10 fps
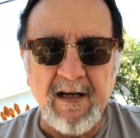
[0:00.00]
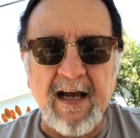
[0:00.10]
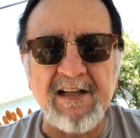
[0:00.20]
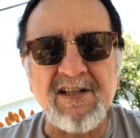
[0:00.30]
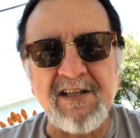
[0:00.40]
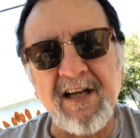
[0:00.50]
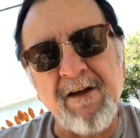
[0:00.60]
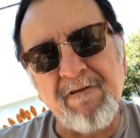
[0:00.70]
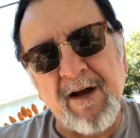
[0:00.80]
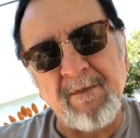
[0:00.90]
And today,
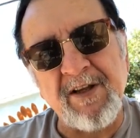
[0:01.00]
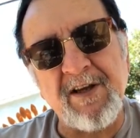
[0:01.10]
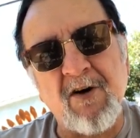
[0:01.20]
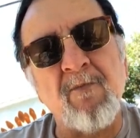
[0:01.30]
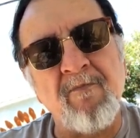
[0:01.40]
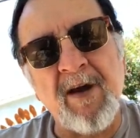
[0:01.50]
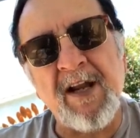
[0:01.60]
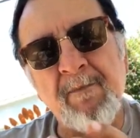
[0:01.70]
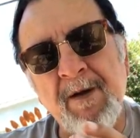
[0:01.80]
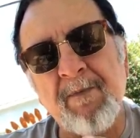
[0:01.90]
family, there are
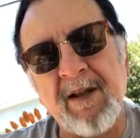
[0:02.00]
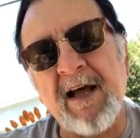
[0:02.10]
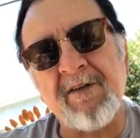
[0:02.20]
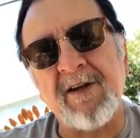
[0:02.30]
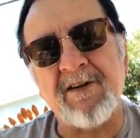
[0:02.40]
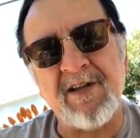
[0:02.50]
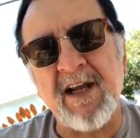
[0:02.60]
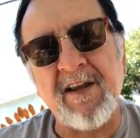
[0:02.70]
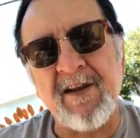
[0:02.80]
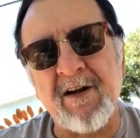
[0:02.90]
many people out there
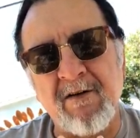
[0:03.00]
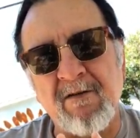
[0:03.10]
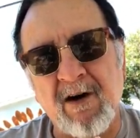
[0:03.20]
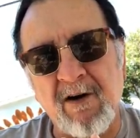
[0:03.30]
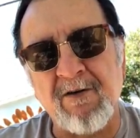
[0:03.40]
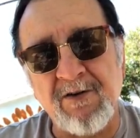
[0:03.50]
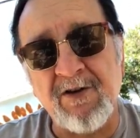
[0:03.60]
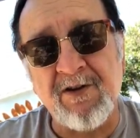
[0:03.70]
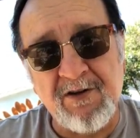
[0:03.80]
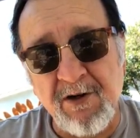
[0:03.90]
today that are
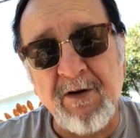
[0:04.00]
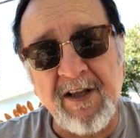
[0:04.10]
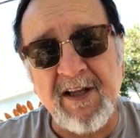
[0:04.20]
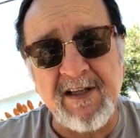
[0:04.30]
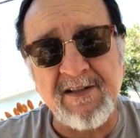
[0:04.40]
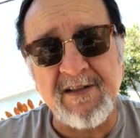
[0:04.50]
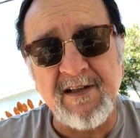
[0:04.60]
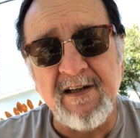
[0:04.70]
doing this.